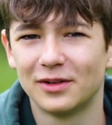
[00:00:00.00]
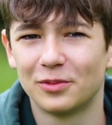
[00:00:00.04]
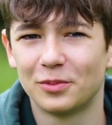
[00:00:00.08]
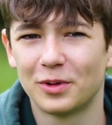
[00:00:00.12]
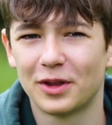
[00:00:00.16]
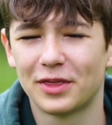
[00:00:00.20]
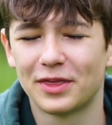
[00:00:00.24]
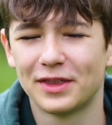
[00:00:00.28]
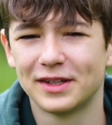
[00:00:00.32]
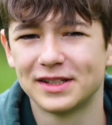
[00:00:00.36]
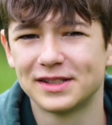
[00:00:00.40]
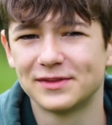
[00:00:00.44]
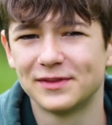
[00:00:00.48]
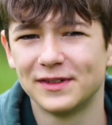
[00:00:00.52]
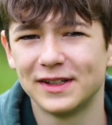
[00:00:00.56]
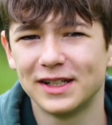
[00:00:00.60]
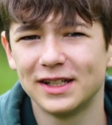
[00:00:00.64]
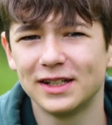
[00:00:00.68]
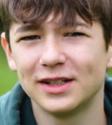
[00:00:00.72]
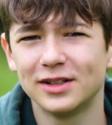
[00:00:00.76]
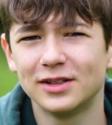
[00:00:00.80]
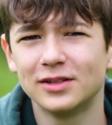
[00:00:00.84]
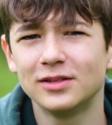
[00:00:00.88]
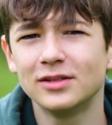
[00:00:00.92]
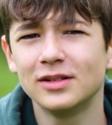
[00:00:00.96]
with this
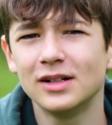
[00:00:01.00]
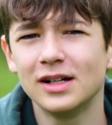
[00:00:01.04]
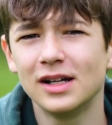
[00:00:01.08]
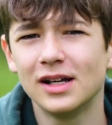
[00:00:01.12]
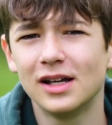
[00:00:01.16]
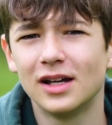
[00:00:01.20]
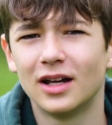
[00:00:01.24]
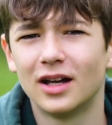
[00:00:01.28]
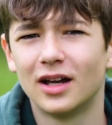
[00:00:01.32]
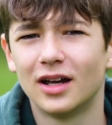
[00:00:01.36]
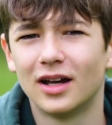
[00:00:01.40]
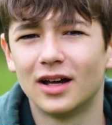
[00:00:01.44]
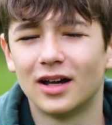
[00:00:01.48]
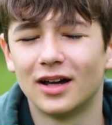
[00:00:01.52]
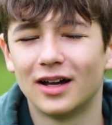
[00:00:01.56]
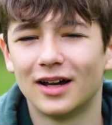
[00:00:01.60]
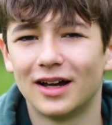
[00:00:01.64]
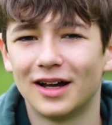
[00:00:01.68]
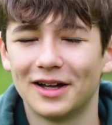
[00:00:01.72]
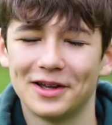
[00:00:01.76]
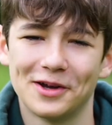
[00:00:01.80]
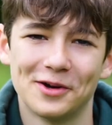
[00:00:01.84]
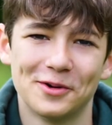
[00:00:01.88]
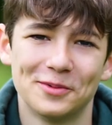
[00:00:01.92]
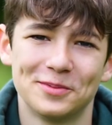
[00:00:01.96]
video.
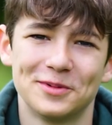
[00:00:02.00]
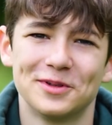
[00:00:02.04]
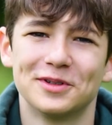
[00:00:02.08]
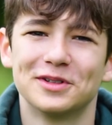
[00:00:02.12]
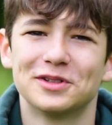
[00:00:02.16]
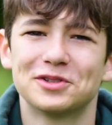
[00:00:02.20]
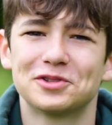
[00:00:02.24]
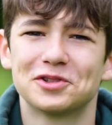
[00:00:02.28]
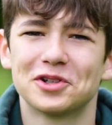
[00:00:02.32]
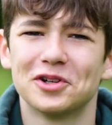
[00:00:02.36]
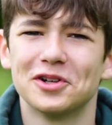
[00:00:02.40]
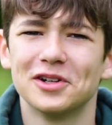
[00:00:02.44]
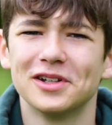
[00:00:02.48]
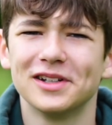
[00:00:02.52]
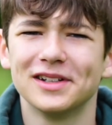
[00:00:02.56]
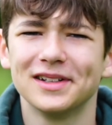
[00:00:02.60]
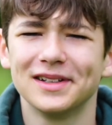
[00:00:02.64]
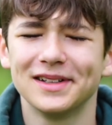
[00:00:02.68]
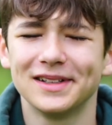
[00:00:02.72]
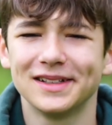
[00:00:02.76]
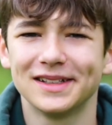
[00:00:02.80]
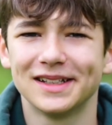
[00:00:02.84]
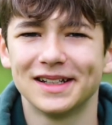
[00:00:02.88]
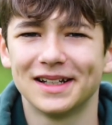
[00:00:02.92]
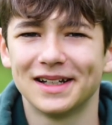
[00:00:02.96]
I hope you enjoyed
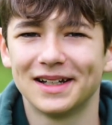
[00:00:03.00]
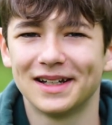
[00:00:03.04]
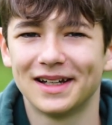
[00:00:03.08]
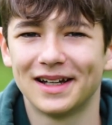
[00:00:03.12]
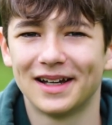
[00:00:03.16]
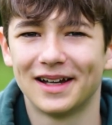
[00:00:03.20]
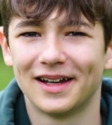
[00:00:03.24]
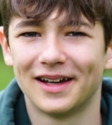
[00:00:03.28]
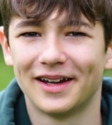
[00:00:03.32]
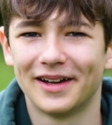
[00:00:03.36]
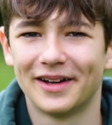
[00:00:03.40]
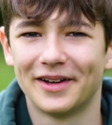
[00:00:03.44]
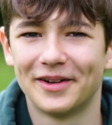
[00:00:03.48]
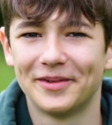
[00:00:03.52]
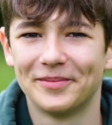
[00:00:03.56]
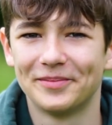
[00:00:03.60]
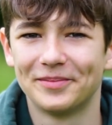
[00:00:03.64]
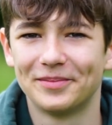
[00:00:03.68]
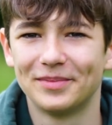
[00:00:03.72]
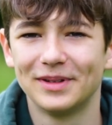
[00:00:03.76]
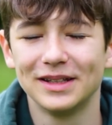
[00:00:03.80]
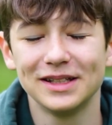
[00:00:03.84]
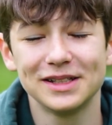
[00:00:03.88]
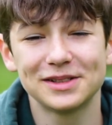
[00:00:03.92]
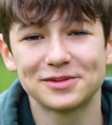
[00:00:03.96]
it.
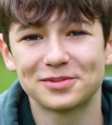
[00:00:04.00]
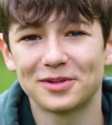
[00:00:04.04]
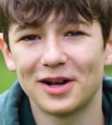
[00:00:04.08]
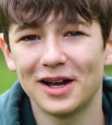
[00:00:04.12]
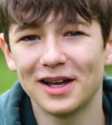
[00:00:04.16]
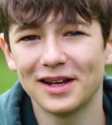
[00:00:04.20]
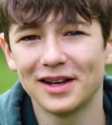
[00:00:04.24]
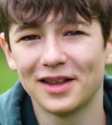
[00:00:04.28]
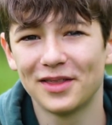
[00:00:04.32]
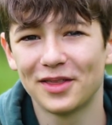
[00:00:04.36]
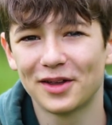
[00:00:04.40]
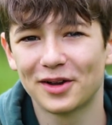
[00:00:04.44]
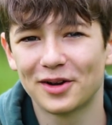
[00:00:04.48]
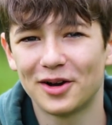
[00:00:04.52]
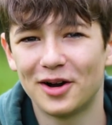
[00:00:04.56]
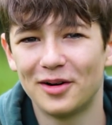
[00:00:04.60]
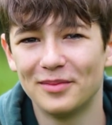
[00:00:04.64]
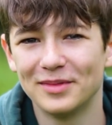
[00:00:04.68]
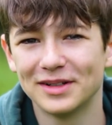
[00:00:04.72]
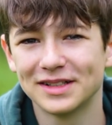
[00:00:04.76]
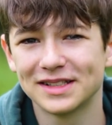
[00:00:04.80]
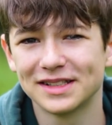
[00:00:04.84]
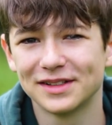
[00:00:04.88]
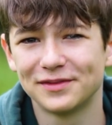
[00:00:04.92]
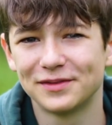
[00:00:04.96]
Please write in the
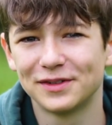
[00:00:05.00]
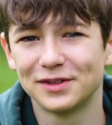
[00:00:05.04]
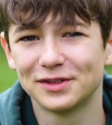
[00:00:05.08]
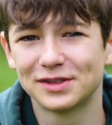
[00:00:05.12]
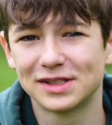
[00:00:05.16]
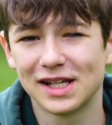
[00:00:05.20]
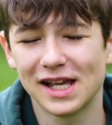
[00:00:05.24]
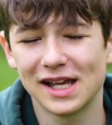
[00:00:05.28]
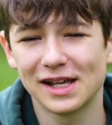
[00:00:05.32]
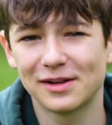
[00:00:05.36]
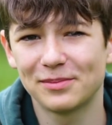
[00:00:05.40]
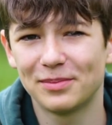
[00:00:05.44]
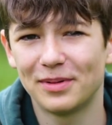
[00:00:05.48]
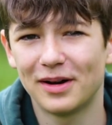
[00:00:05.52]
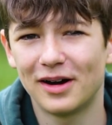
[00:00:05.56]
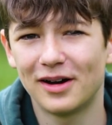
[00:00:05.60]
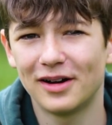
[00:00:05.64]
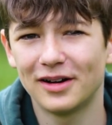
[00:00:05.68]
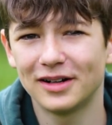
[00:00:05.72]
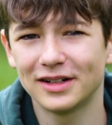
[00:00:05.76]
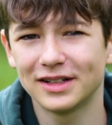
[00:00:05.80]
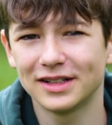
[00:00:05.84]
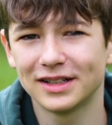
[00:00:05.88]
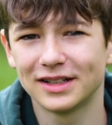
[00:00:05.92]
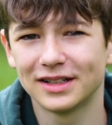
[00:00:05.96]
comments if you take
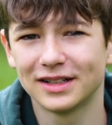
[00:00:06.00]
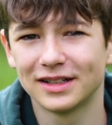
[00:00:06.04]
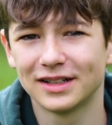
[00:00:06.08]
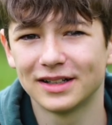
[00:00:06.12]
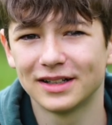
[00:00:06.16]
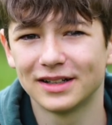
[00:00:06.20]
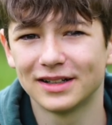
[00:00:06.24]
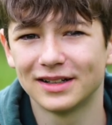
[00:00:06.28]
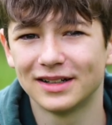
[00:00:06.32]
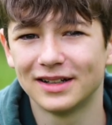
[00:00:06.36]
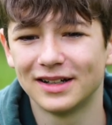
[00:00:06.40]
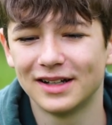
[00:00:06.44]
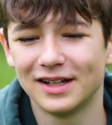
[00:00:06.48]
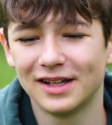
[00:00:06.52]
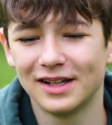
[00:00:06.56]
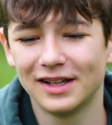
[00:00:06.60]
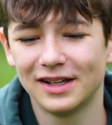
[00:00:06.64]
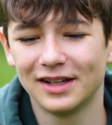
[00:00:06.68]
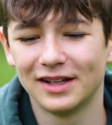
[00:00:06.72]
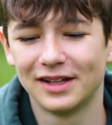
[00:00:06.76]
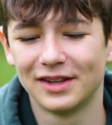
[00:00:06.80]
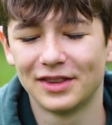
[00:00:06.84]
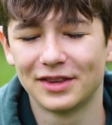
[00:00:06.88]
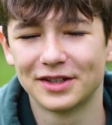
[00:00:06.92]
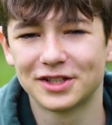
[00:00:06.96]
part
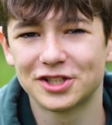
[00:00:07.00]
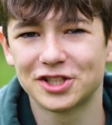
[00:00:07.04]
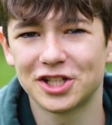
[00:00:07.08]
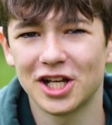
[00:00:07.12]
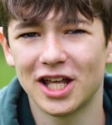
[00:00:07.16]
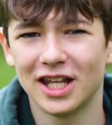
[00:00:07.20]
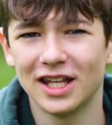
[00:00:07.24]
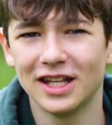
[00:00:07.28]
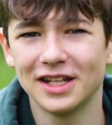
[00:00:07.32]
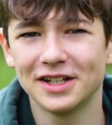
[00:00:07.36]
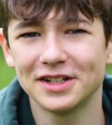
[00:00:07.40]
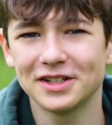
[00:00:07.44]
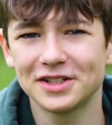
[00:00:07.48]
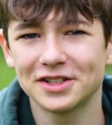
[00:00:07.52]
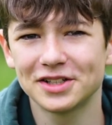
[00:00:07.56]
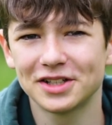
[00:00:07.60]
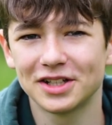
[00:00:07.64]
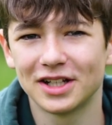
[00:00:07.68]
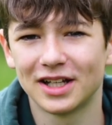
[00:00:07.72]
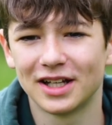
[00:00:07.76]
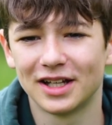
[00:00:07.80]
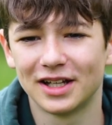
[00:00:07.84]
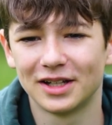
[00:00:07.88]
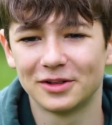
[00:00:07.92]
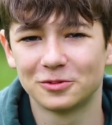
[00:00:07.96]
in the challenge
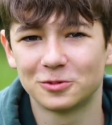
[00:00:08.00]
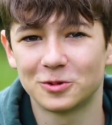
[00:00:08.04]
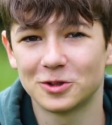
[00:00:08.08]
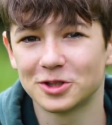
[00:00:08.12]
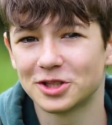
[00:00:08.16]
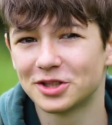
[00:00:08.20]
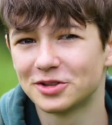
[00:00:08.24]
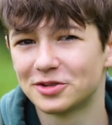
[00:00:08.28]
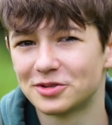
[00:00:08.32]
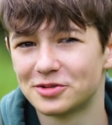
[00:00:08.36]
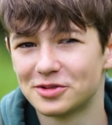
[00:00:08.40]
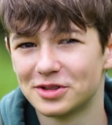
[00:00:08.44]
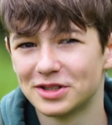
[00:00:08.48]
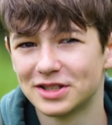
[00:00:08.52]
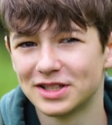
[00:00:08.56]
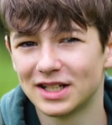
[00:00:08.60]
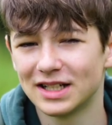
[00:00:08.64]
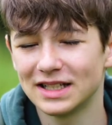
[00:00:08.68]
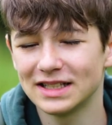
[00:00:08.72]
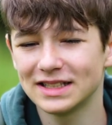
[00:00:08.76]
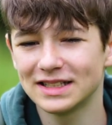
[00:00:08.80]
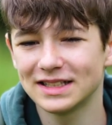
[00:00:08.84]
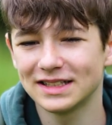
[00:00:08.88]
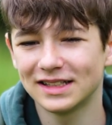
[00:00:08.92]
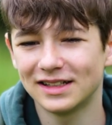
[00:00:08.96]
and what your
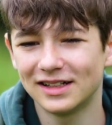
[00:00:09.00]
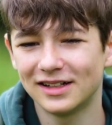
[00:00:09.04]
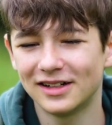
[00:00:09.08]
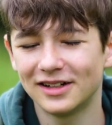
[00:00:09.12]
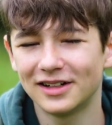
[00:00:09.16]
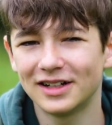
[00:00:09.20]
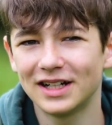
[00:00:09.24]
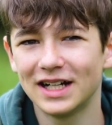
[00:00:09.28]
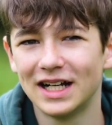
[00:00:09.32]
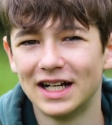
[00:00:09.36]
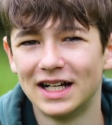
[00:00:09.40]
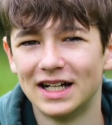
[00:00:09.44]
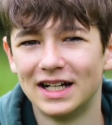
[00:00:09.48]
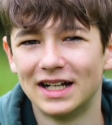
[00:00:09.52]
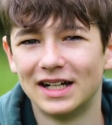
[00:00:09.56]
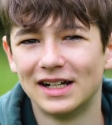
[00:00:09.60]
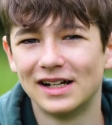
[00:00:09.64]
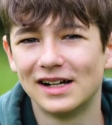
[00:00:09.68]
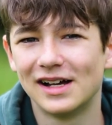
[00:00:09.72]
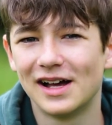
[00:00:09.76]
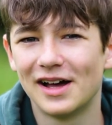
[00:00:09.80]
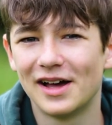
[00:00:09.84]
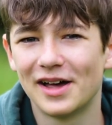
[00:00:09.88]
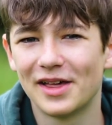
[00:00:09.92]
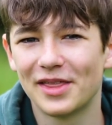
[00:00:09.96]
results are.
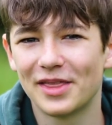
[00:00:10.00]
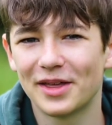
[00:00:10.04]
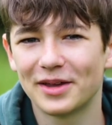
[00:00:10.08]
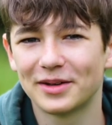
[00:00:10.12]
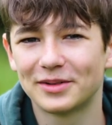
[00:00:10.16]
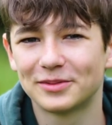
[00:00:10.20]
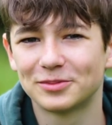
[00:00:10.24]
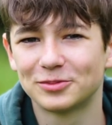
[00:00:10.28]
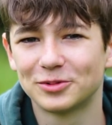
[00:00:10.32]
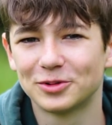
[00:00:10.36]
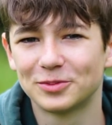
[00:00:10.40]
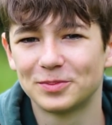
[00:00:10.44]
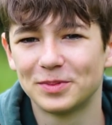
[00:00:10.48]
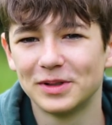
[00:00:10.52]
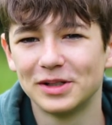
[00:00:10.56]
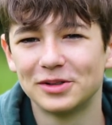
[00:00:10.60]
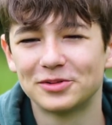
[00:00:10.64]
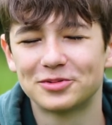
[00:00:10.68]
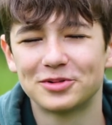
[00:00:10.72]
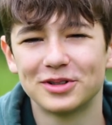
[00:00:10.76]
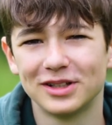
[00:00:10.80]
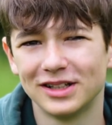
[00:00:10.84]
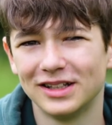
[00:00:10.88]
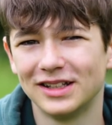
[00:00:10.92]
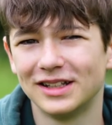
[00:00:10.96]
That would be
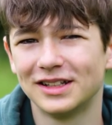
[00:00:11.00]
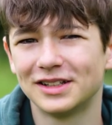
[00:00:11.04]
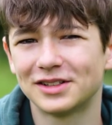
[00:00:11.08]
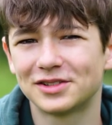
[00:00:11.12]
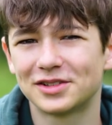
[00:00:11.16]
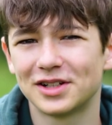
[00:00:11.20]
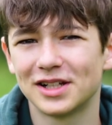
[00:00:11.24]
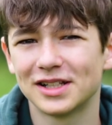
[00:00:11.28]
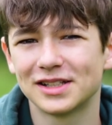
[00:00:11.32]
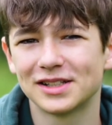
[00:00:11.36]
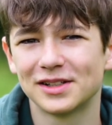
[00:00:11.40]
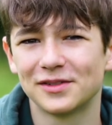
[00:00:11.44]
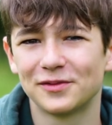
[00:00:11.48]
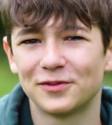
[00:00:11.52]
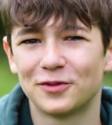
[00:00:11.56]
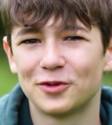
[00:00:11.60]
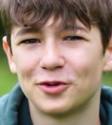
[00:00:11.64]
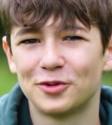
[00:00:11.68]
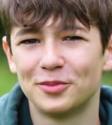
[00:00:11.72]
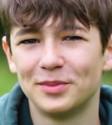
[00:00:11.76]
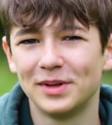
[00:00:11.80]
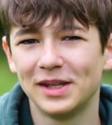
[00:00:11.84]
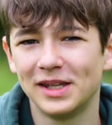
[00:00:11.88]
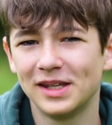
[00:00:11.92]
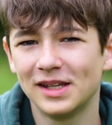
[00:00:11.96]
really interesting
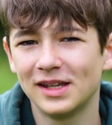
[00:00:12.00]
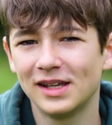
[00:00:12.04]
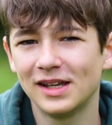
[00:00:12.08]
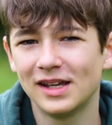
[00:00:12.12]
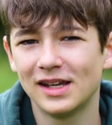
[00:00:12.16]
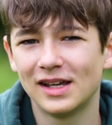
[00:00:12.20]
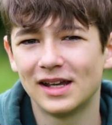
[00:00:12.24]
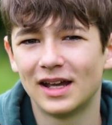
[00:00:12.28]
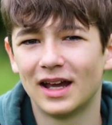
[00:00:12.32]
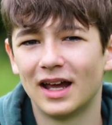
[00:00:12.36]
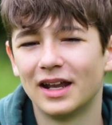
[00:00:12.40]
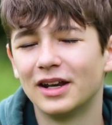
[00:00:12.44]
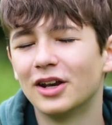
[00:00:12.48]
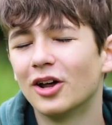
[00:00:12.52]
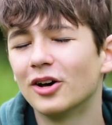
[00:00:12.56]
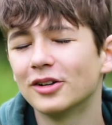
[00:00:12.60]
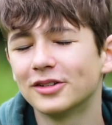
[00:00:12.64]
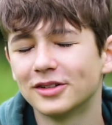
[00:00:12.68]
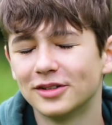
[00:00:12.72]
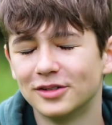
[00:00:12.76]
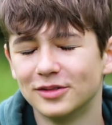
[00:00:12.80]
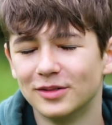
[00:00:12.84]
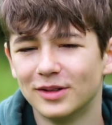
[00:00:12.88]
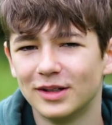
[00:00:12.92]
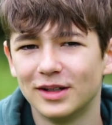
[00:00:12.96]
for me. And not
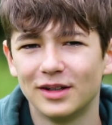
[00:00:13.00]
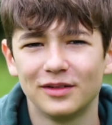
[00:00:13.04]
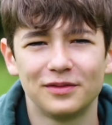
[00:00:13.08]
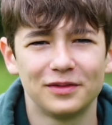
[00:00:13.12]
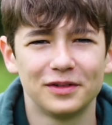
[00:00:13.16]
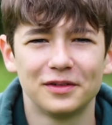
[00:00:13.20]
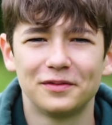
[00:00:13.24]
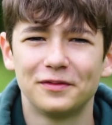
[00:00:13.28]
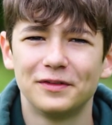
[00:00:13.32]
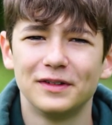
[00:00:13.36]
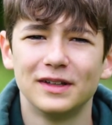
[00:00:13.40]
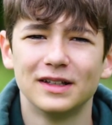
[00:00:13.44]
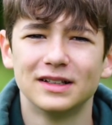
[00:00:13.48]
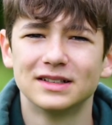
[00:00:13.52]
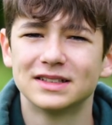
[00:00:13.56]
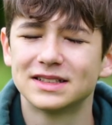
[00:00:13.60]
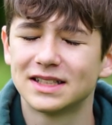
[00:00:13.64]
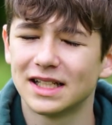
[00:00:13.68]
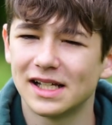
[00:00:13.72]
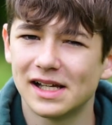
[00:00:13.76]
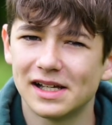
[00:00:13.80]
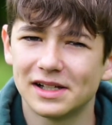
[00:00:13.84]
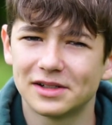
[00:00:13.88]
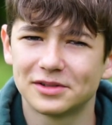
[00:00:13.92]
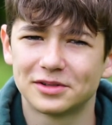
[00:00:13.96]
only if you feel
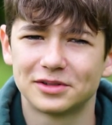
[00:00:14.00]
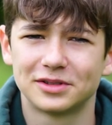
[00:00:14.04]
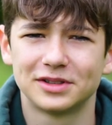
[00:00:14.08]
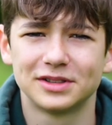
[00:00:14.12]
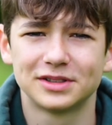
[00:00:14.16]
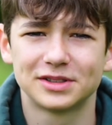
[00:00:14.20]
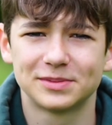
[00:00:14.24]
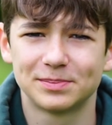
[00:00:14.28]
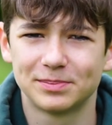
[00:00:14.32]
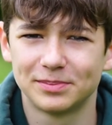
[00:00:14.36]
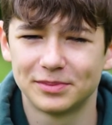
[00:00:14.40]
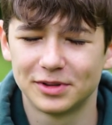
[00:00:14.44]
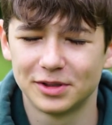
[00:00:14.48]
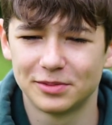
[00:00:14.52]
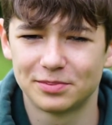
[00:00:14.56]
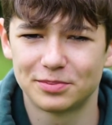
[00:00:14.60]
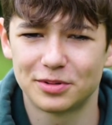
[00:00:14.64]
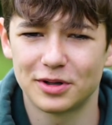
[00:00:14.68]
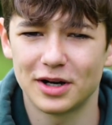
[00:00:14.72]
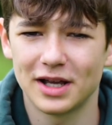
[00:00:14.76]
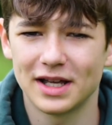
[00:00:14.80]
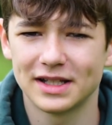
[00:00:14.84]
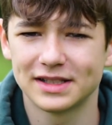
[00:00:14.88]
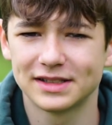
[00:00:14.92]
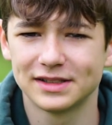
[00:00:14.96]
sad or just
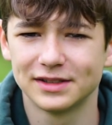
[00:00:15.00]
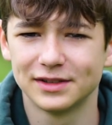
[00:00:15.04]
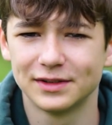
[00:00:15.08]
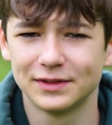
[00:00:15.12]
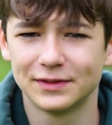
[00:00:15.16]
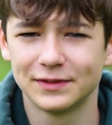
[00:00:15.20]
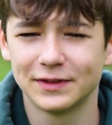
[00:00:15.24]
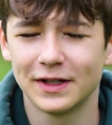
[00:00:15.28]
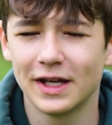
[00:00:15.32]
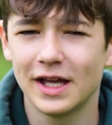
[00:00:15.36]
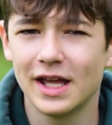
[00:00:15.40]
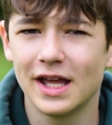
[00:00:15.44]
depressive,